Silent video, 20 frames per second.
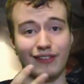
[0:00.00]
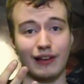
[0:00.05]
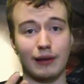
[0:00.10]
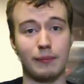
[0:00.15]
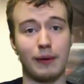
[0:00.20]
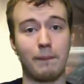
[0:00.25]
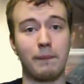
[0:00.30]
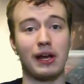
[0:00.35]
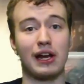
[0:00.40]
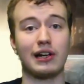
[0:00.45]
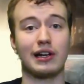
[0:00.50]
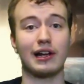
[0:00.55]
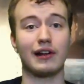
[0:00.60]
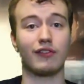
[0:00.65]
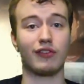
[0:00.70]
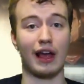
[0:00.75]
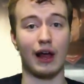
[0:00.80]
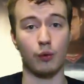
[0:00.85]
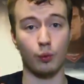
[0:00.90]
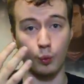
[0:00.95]
same opinions
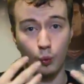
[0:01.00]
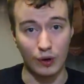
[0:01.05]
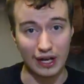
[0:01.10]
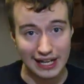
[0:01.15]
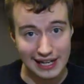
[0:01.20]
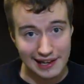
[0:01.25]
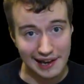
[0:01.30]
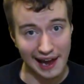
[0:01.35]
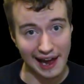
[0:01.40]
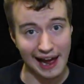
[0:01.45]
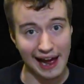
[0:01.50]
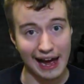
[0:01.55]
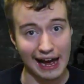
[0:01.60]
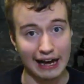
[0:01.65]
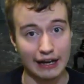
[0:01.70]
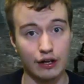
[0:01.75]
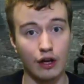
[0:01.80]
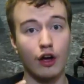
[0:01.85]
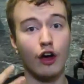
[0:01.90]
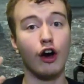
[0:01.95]
that we
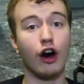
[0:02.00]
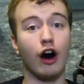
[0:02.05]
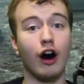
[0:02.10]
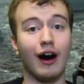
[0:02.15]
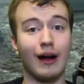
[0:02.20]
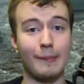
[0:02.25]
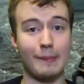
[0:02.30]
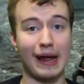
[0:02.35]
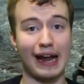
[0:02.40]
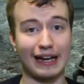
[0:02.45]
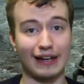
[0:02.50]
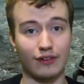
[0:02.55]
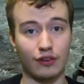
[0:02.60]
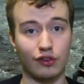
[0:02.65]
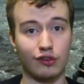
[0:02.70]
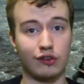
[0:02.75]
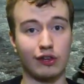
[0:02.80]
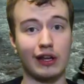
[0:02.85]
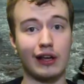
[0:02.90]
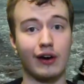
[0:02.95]
had on Man of
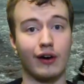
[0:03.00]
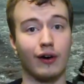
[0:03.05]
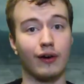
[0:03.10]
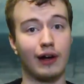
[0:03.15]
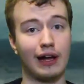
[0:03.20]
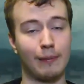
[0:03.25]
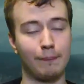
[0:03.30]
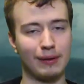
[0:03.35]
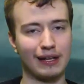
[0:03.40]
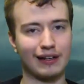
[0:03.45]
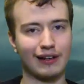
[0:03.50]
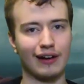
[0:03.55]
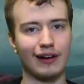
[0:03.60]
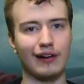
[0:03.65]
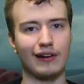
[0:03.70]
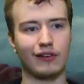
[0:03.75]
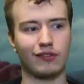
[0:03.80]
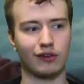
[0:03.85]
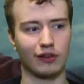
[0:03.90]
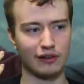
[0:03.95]
Steel. And
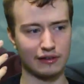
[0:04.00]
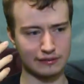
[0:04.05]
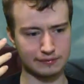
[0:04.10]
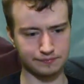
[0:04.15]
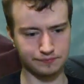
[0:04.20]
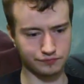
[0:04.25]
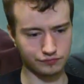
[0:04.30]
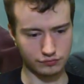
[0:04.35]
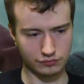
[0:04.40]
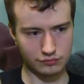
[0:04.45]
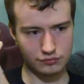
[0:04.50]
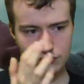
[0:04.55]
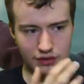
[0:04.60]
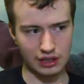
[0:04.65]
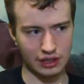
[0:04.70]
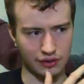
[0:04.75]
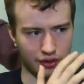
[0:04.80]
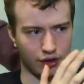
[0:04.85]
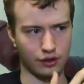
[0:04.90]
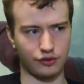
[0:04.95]
because
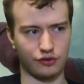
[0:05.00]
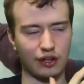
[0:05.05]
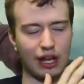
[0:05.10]
those